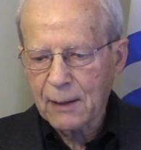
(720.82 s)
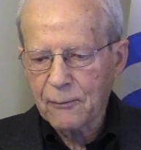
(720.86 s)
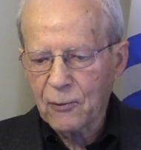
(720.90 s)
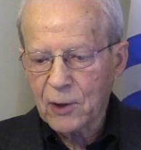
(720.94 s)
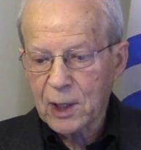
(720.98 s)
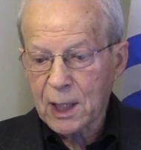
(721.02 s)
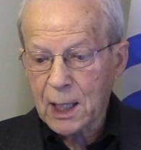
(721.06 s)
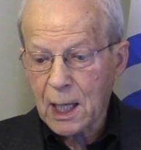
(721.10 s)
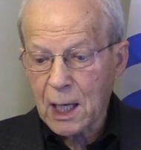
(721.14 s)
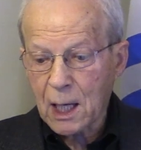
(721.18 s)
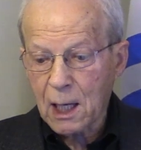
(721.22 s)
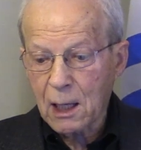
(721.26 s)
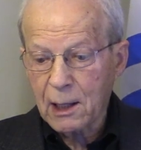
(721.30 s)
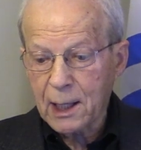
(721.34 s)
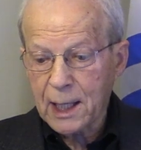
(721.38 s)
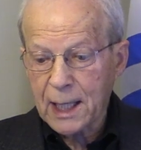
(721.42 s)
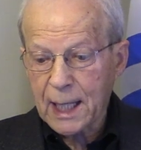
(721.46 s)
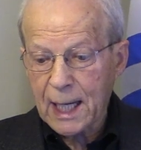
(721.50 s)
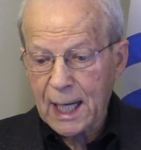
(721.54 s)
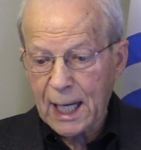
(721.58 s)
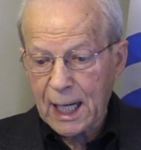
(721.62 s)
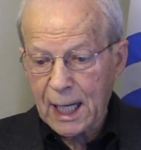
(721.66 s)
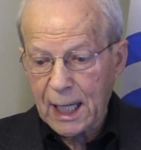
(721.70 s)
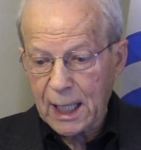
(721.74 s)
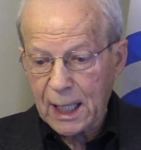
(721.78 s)
when
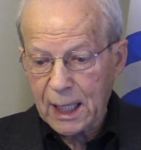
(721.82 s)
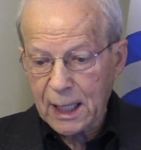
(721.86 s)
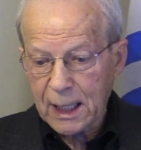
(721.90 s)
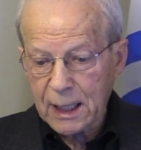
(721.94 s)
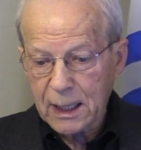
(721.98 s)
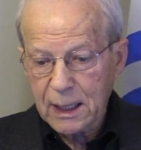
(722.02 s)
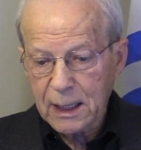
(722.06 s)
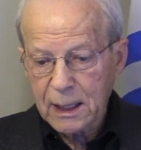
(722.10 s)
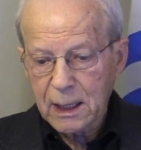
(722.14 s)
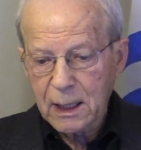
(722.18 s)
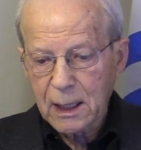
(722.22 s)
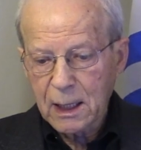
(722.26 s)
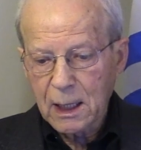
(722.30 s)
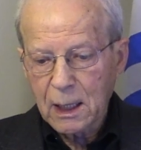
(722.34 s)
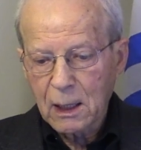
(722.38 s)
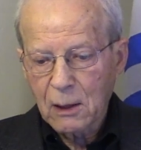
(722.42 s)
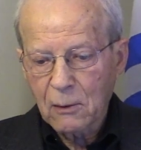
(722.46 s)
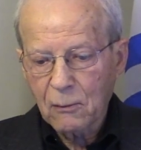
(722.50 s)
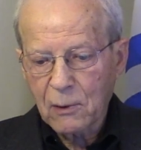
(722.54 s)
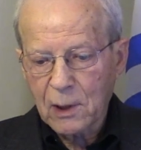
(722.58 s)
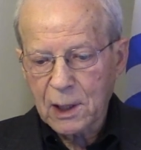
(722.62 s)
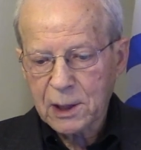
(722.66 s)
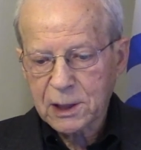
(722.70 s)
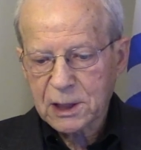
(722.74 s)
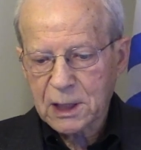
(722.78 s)
RNA
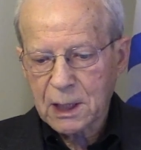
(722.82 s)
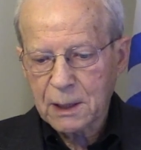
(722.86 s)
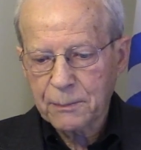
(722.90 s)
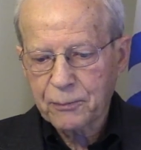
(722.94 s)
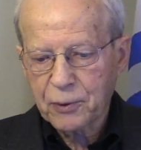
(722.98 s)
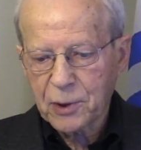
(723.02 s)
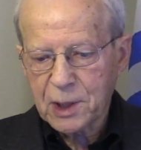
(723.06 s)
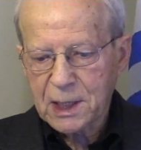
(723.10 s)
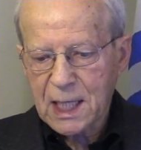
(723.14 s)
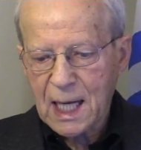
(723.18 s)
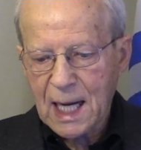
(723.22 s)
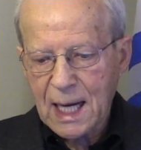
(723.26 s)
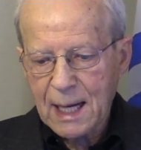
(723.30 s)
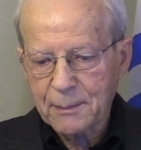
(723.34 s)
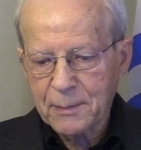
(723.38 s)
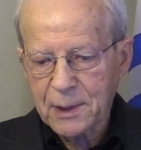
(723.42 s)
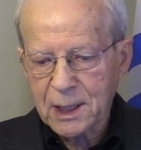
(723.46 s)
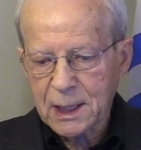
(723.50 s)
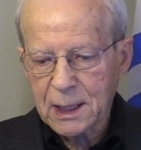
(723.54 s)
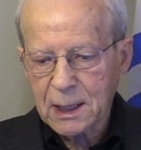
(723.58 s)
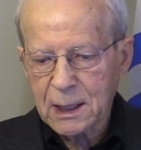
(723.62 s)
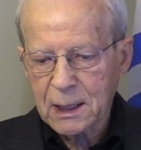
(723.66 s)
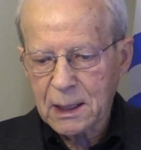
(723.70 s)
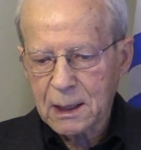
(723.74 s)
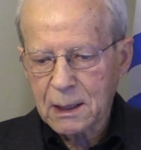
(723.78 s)
was the
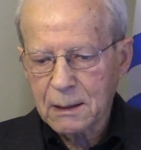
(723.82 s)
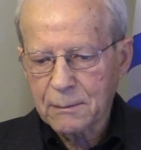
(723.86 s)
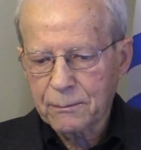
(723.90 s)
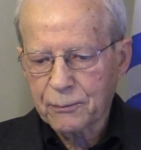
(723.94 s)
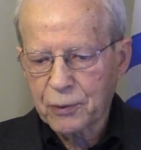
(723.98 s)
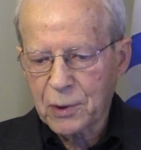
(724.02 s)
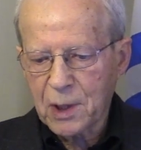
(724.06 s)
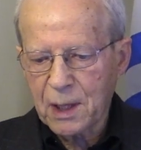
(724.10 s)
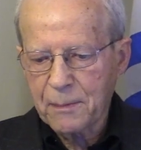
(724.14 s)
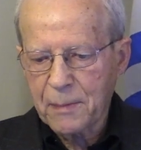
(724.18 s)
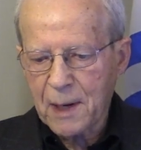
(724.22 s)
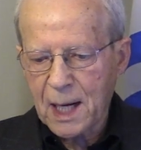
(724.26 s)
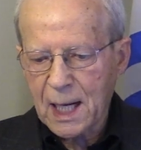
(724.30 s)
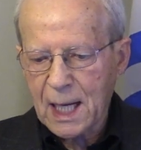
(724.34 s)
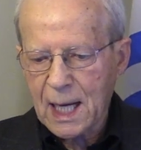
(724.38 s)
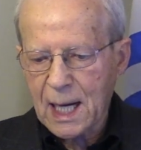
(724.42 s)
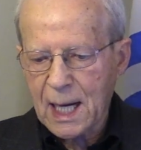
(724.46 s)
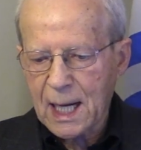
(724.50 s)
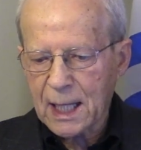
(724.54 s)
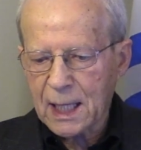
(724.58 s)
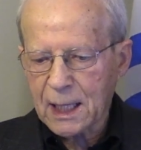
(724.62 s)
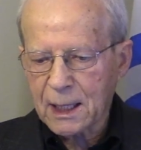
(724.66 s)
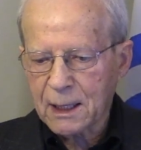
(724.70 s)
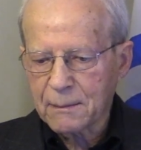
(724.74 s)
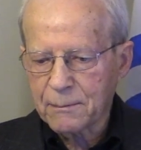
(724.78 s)
predominant
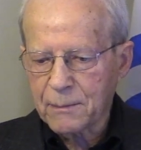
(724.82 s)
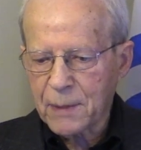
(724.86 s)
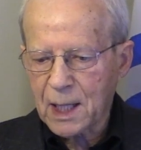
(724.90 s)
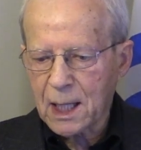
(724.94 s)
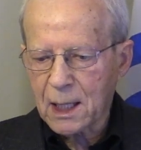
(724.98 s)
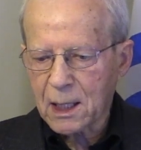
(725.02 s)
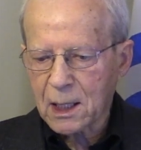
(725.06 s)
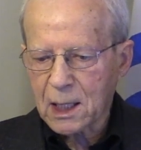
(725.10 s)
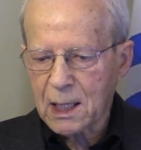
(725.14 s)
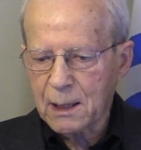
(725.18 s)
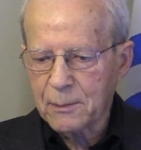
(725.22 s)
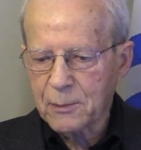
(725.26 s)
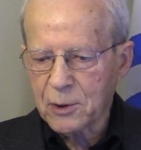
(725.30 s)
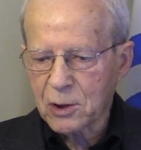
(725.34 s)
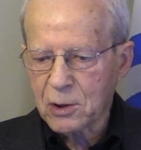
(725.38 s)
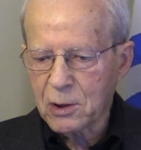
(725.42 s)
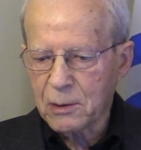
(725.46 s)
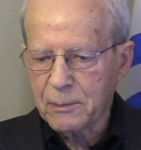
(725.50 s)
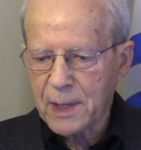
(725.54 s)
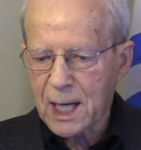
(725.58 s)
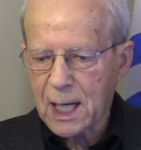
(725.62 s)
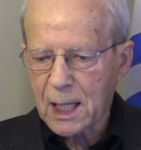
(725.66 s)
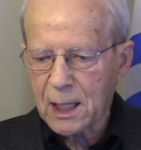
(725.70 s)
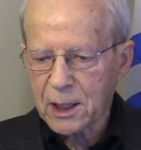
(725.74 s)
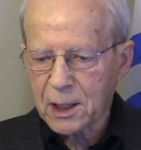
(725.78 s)
prebiotic biochemical
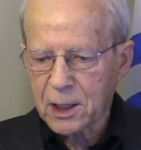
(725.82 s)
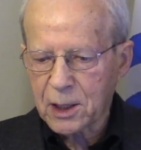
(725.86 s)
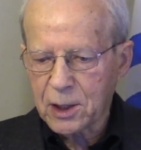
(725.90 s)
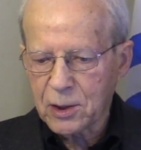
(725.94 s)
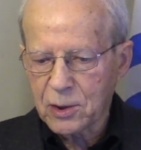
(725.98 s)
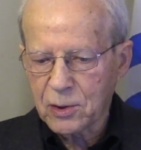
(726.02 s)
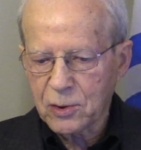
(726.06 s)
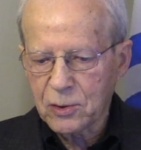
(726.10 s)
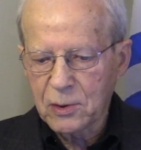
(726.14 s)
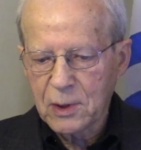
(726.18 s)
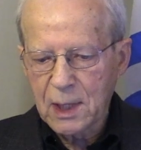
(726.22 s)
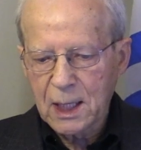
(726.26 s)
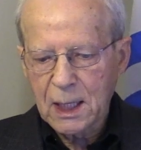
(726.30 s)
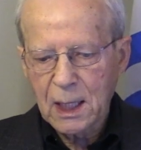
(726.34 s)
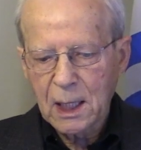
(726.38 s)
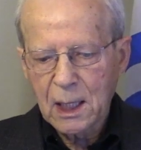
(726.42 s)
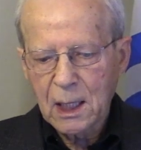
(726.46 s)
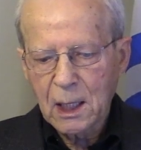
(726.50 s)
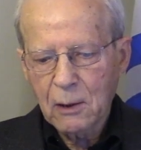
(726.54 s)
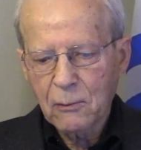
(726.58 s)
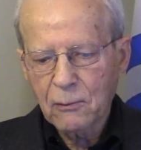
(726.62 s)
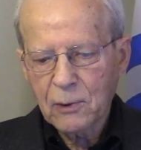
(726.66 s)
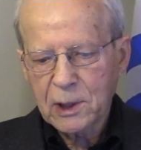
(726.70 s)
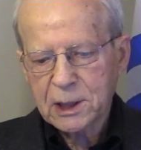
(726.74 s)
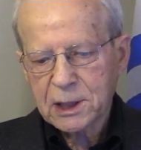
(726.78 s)
molecule,
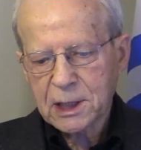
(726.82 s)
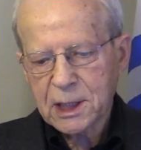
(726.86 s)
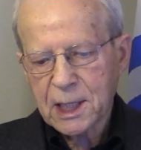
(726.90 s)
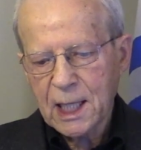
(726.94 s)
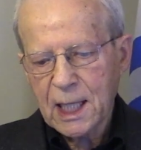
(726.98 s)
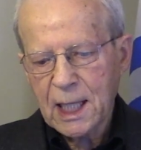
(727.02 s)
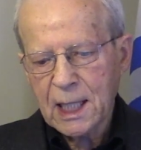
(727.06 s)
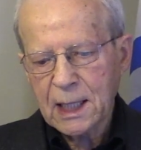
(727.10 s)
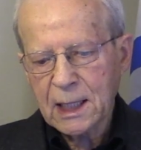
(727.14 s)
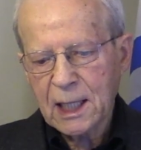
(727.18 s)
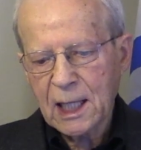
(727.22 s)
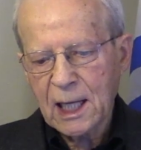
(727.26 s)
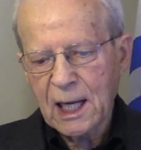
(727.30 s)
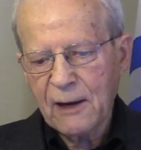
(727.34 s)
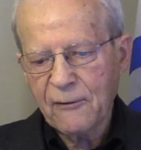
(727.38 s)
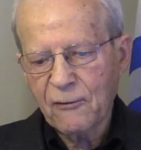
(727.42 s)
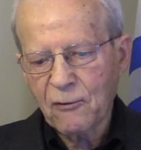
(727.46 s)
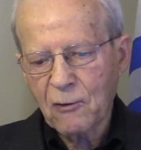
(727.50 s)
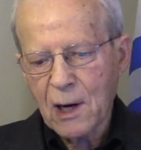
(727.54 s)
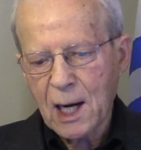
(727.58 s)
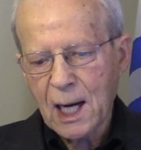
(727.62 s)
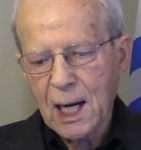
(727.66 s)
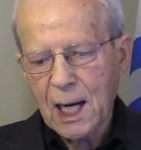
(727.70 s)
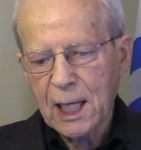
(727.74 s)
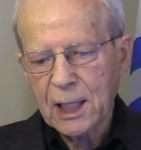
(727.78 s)
which then gave
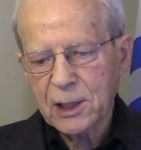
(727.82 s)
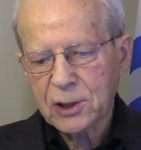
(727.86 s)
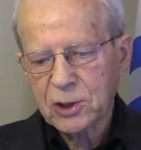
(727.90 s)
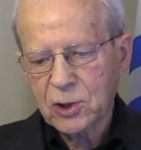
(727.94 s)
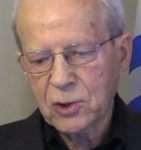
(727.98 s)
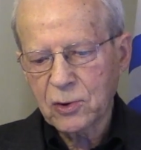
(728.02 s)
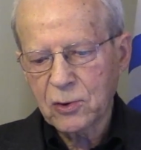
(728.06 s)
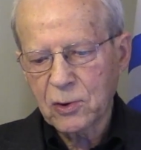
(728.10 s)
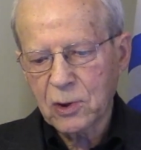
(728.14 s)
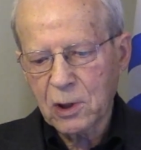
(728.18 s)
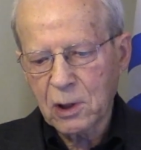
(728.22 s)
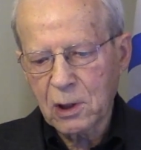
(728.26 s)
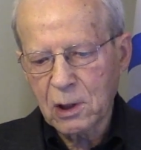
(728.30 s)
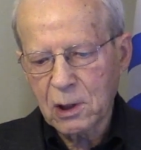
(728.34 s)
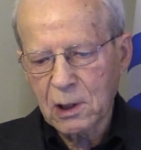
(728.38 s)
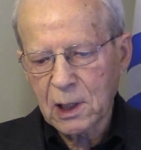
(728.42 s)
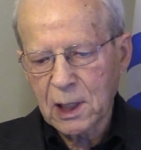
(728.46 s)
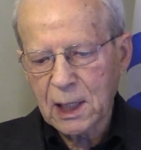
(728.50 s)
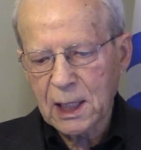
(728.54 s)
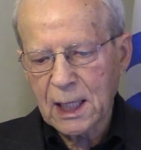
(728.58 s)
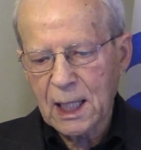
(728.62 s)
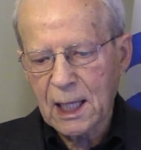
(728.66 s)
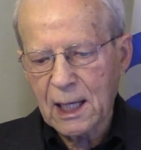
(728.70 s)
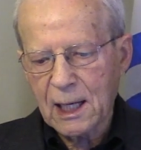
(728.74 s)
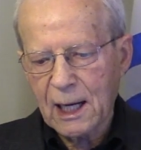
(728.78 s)
rise to
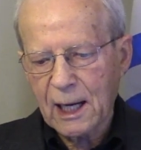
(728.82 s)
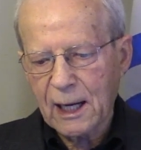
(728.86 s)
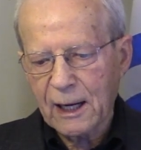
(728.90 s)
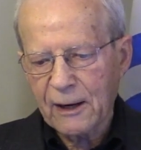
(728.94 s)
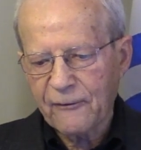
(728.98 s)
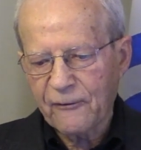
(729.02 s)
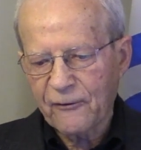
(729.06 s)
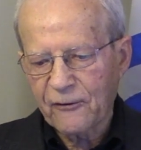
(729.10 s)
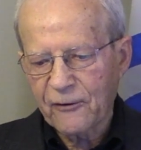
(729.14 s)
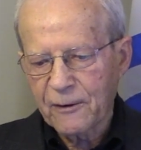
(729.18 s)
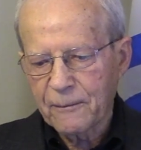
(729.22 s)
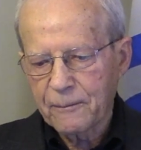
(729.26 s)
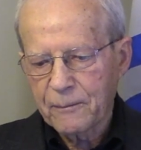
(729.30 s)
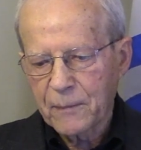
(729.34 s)
early life.